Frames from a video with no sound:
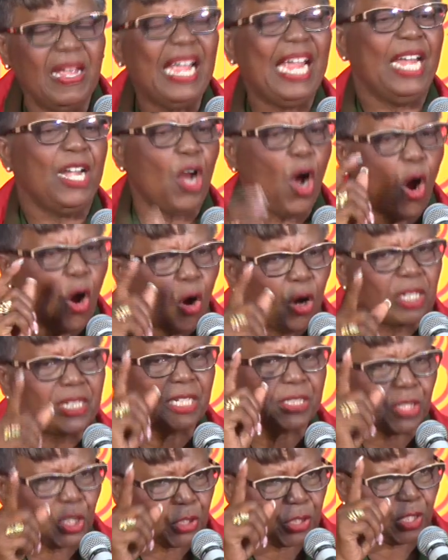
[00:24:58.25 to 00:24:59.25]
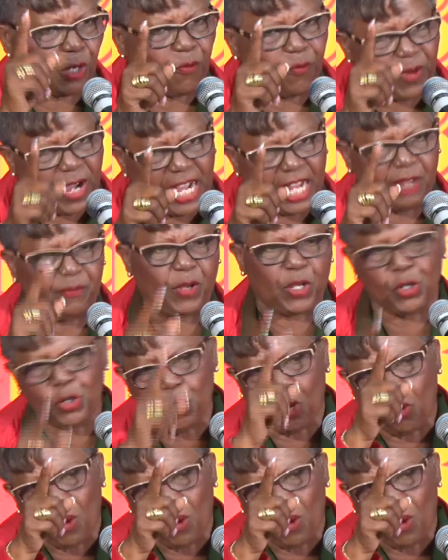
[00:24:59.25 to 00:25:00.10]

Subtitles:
in order to survive. And you know